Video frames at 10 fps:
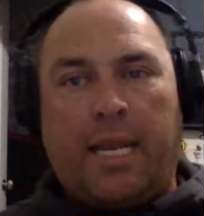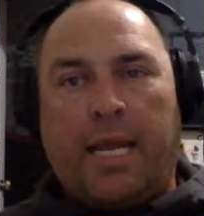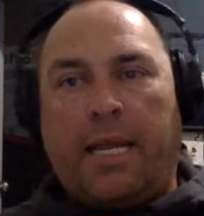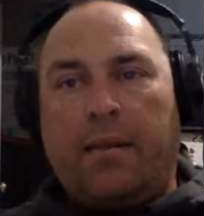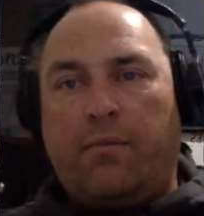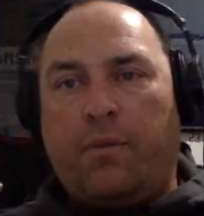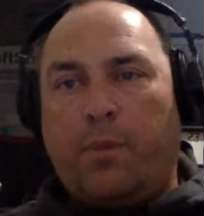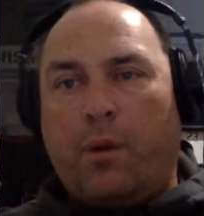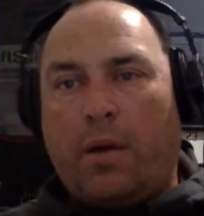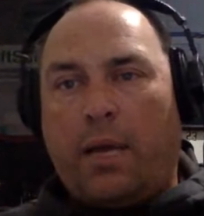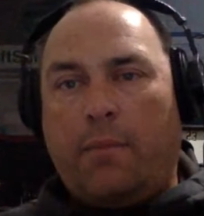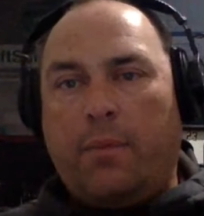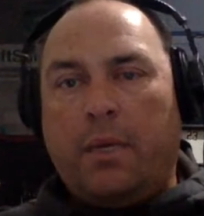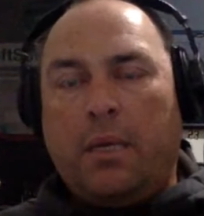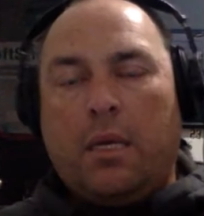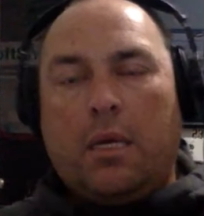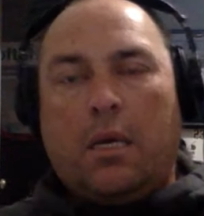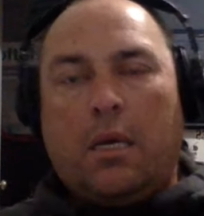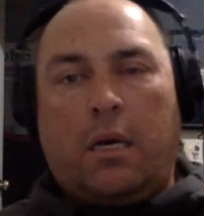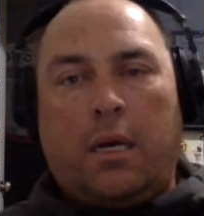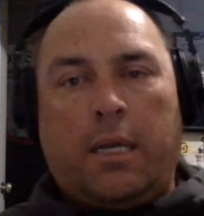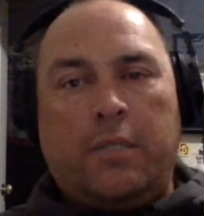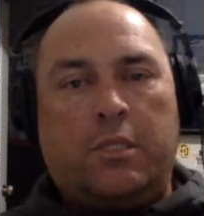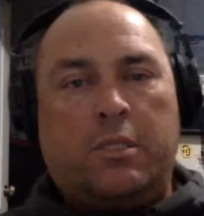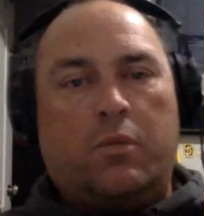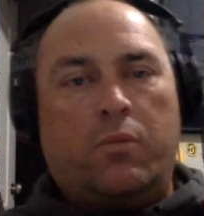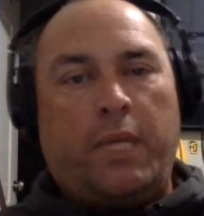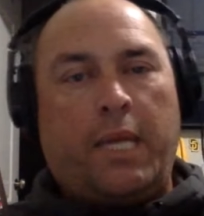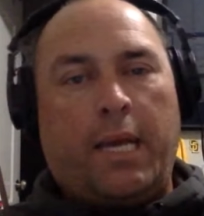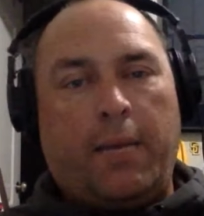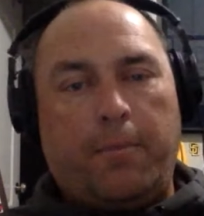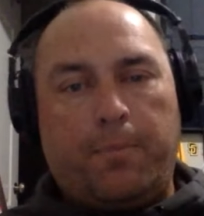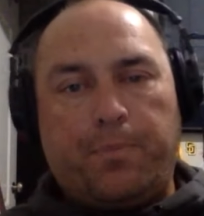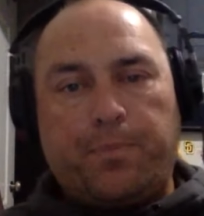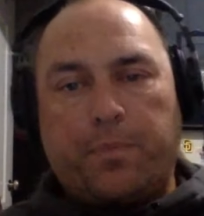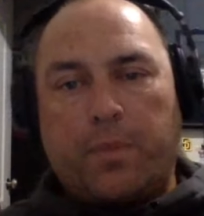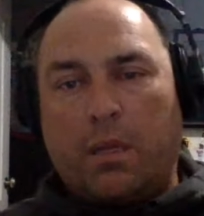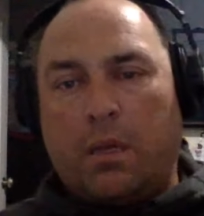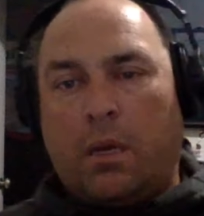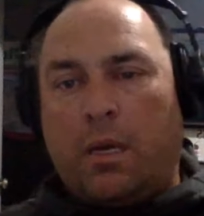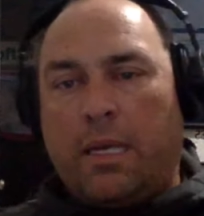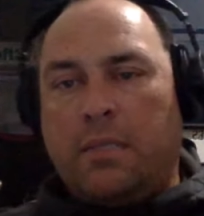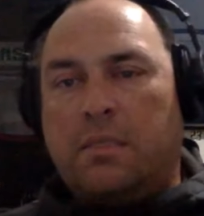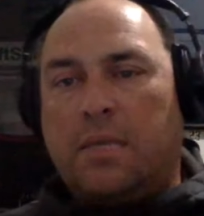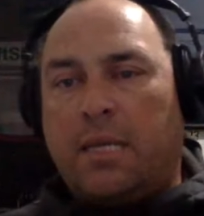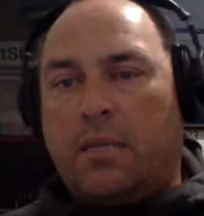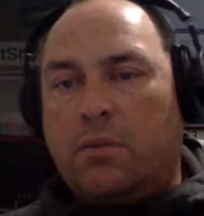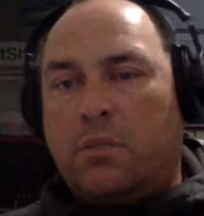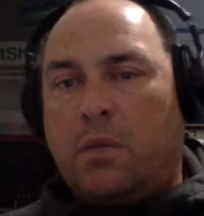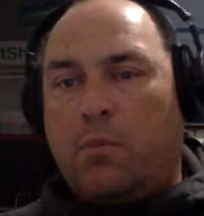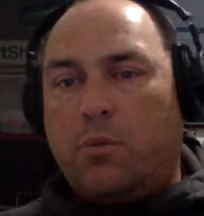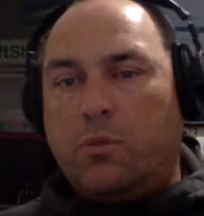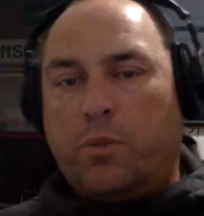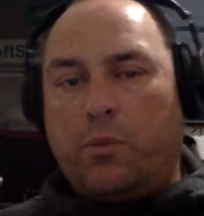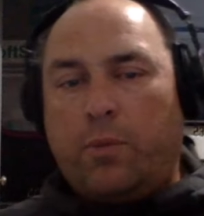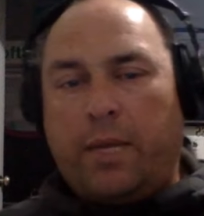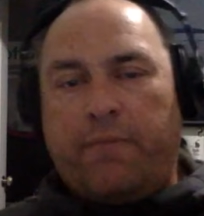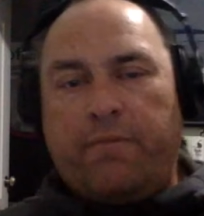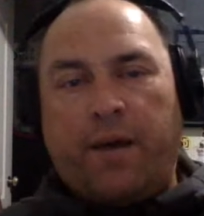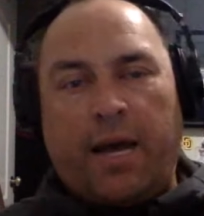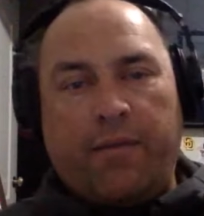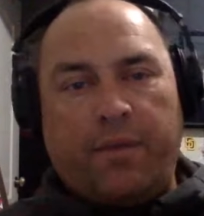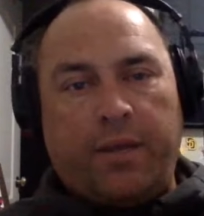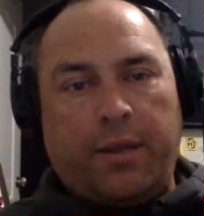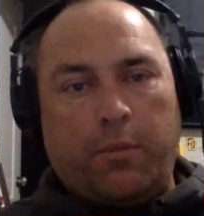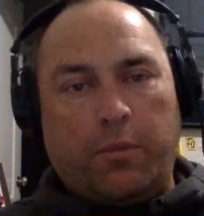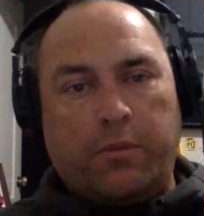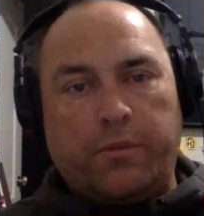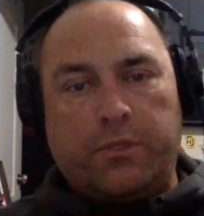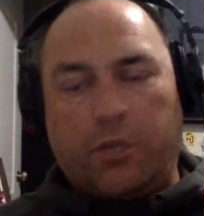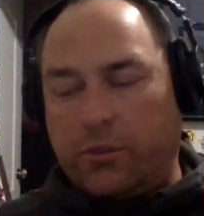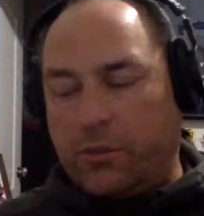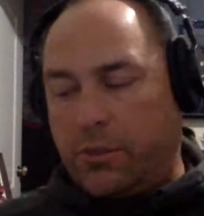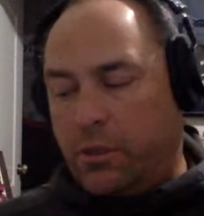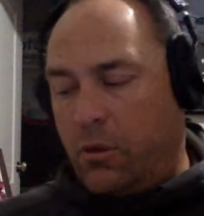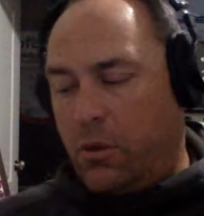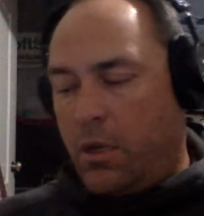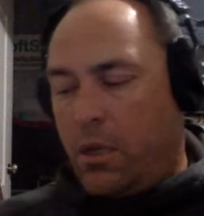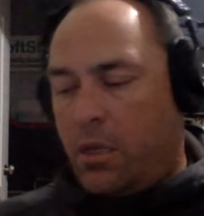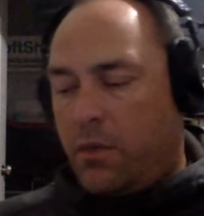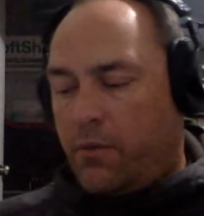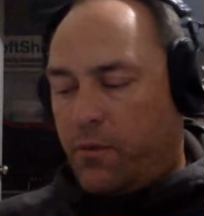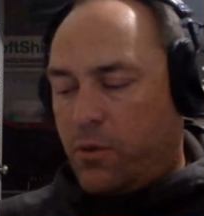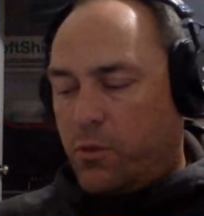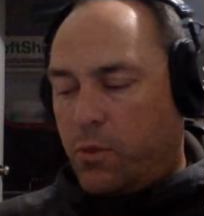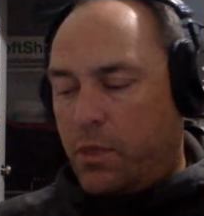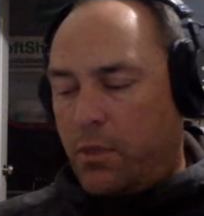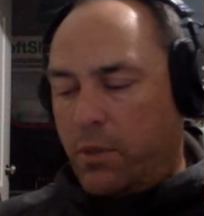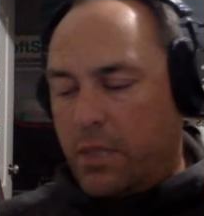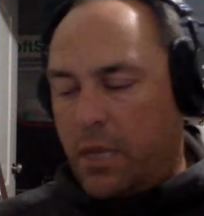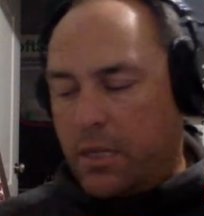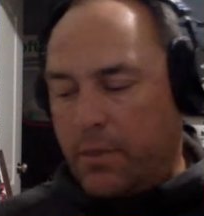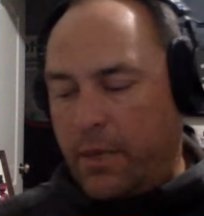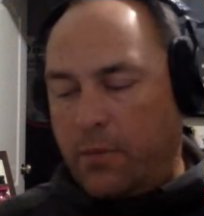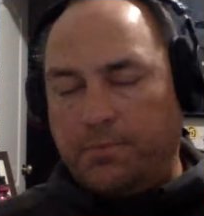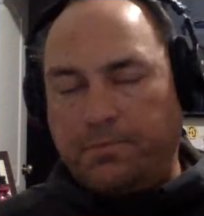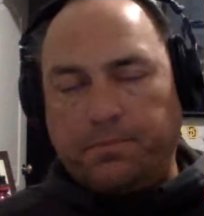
night football game. And just to recap, inside those numbers, we had 5 key numbers for the Chargers. So the first one that we talked about